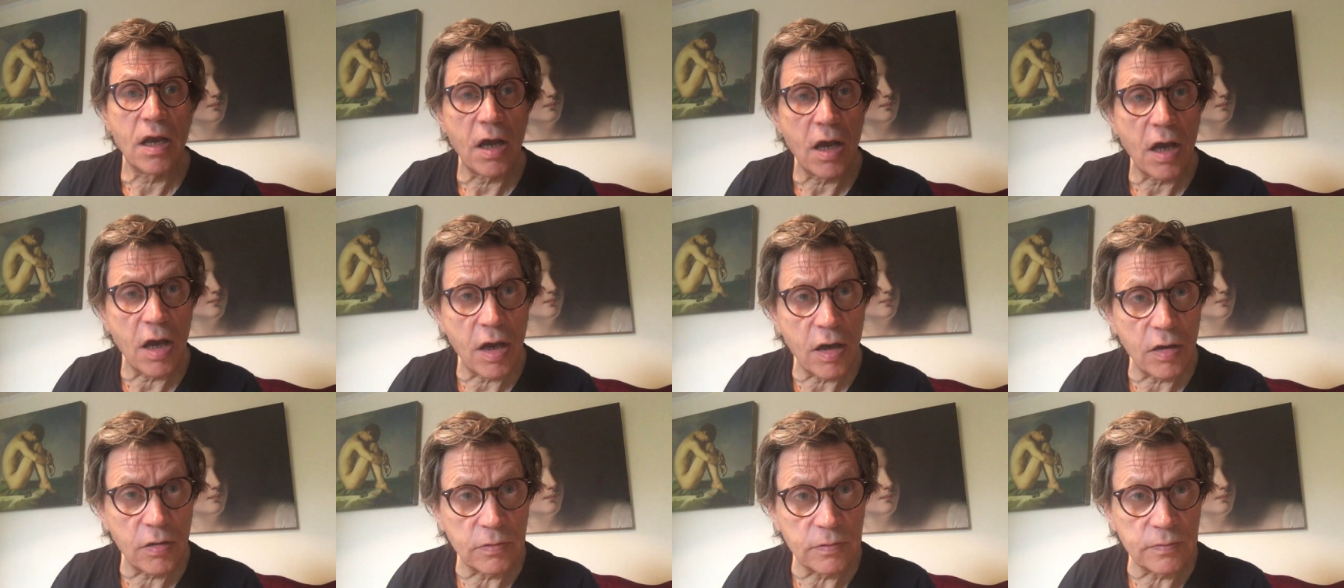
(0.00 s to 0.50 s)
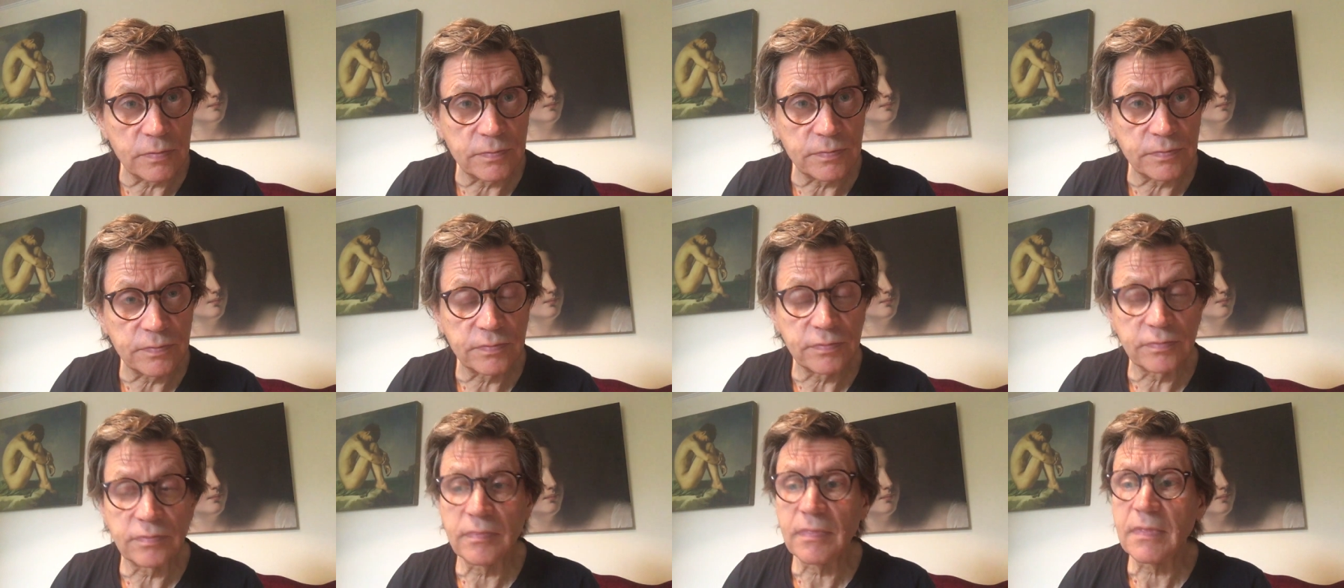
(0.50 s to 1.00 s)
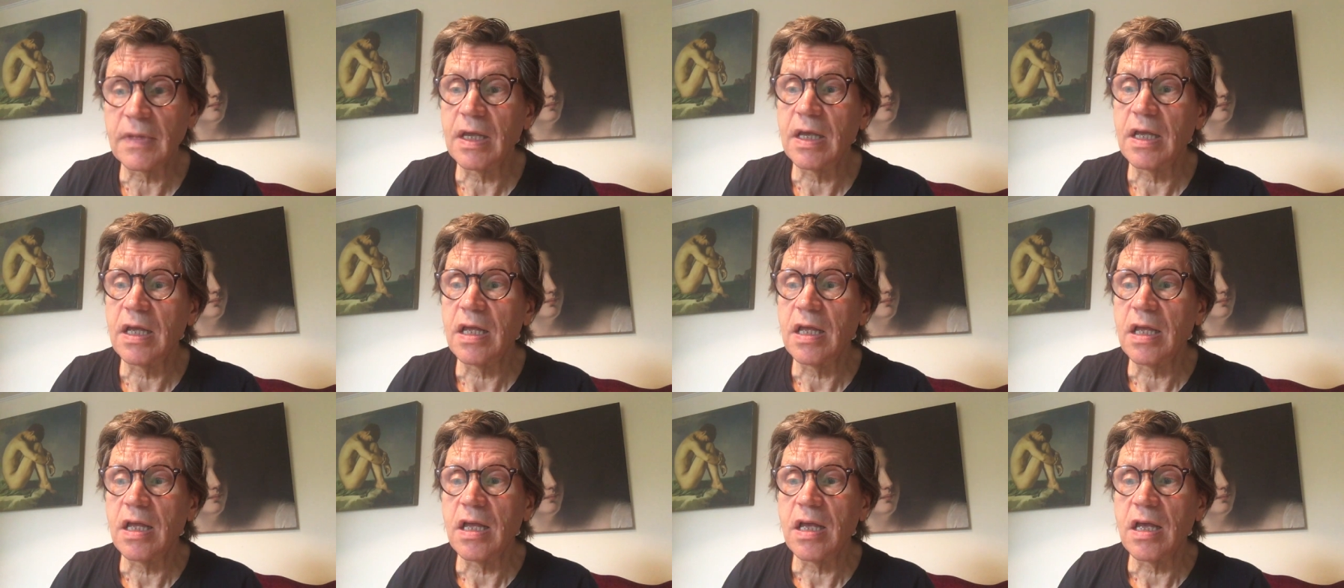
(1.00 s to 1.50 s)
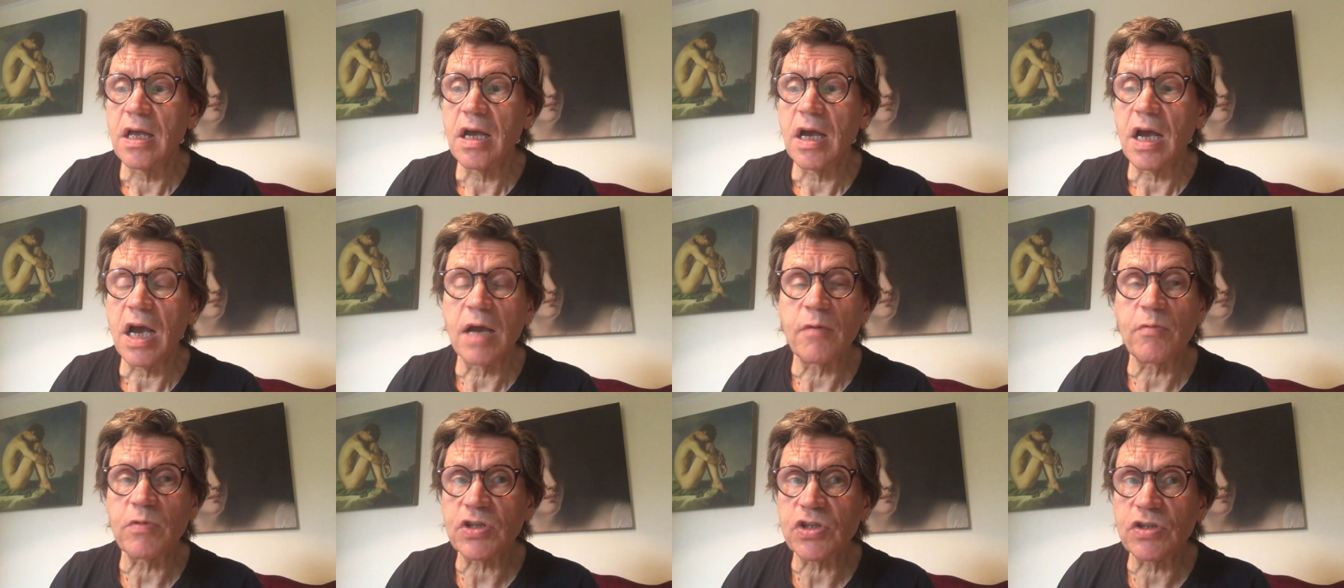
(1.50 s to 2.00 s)
Oh,
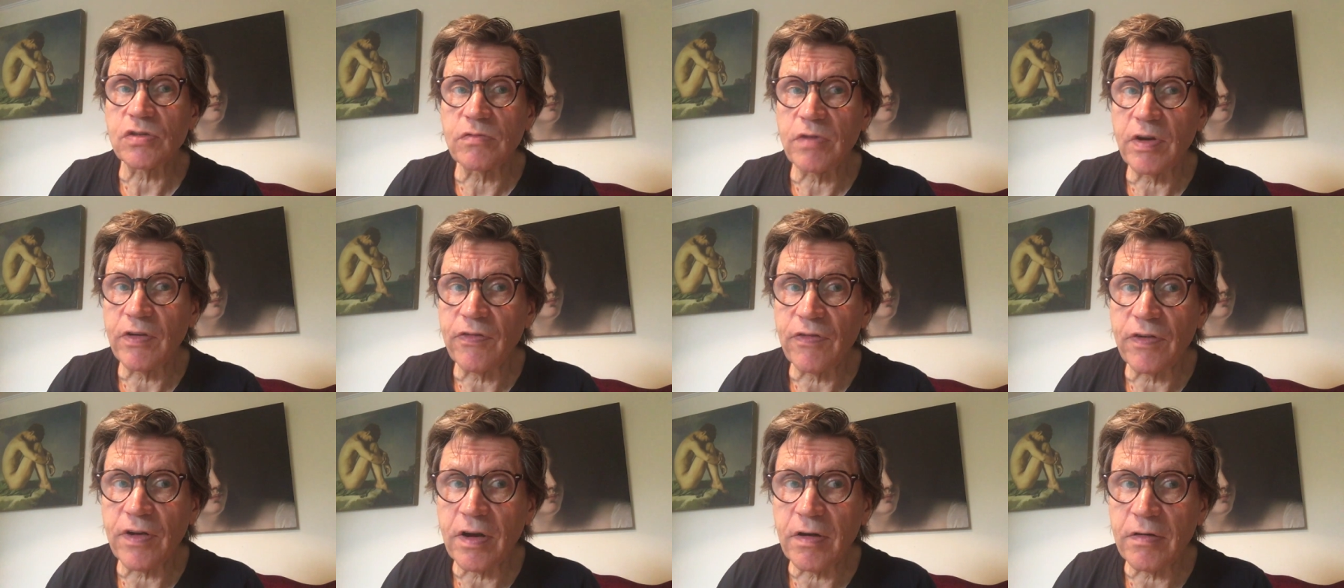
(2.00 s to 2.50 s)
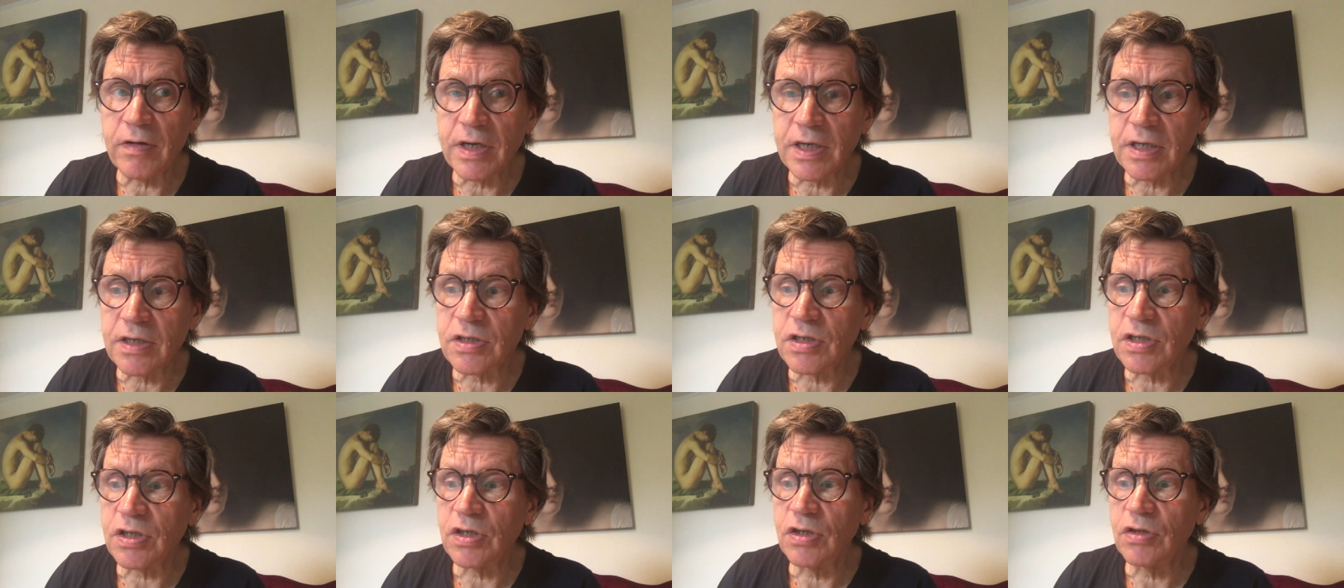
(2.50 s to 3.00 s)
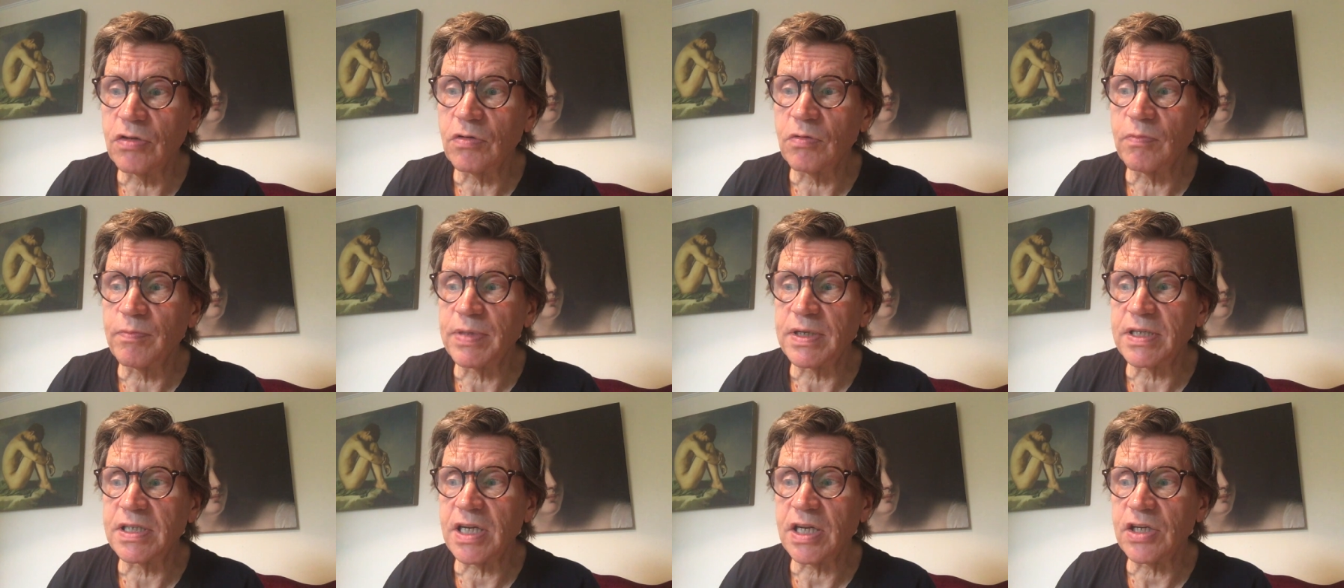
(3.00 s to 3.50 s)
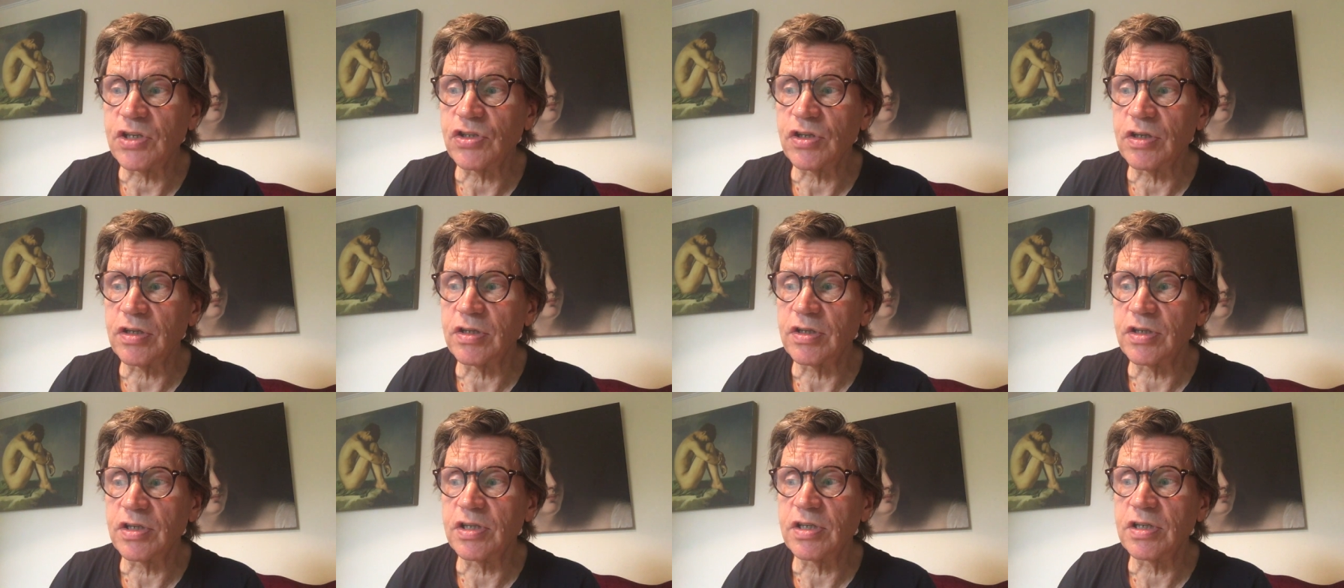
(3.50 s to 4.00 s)
I wasn't referring to your
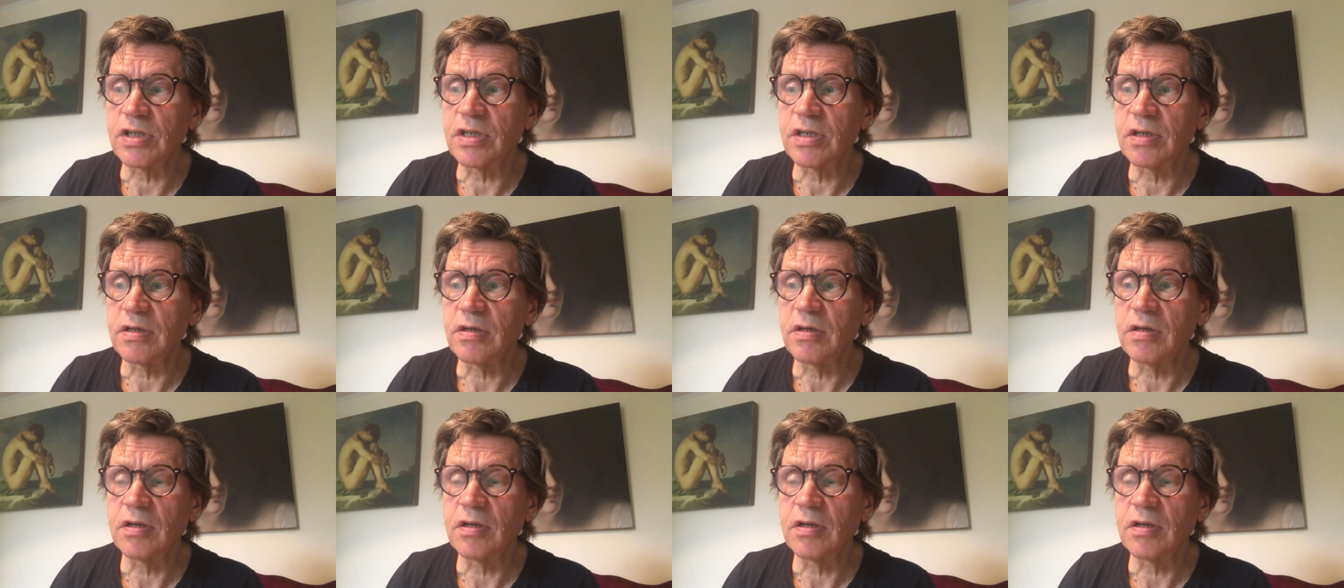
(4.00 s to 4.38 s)
possessions.